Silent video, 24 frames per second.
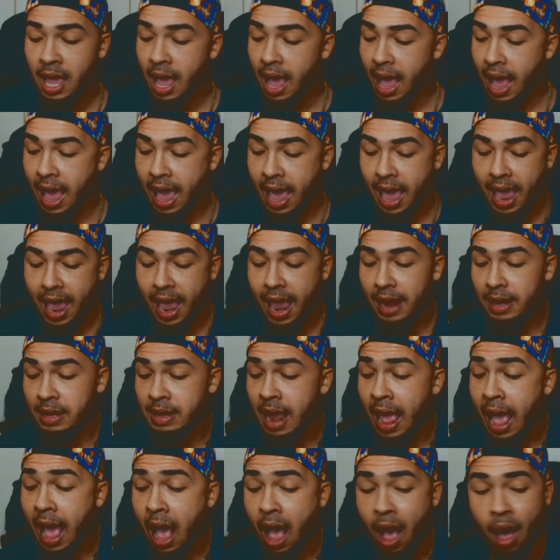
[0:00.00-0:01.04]
Hi. And
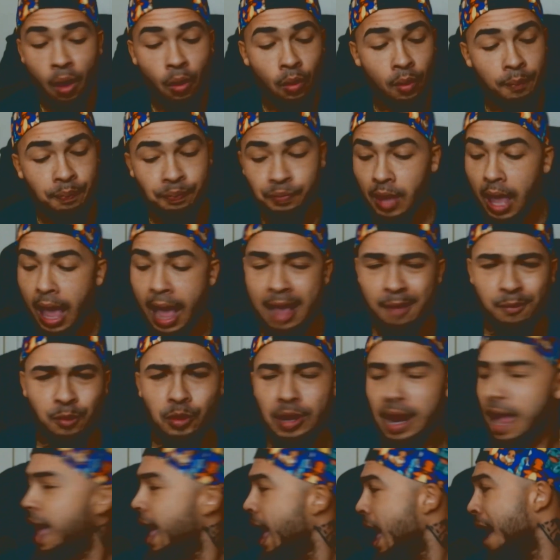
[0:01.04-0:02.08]
now I'm going
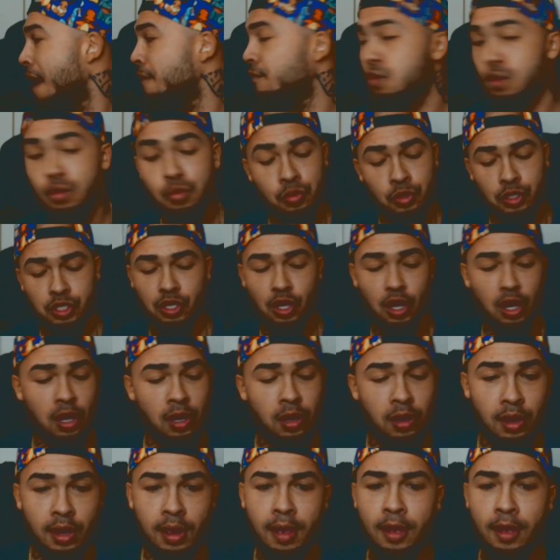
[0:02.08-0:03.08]
to have you, sir,